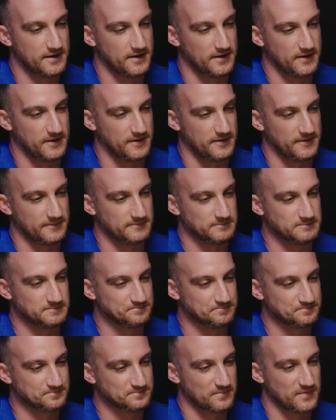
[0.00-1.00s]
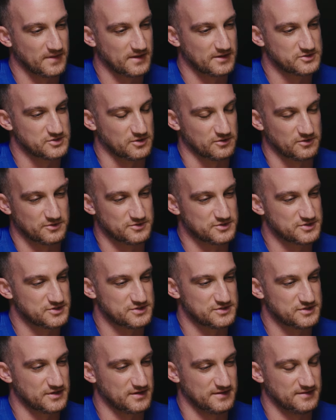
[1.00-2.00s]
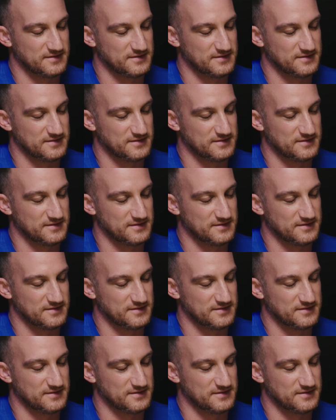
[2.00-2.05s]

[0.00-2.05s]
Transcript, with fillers: Um, so there's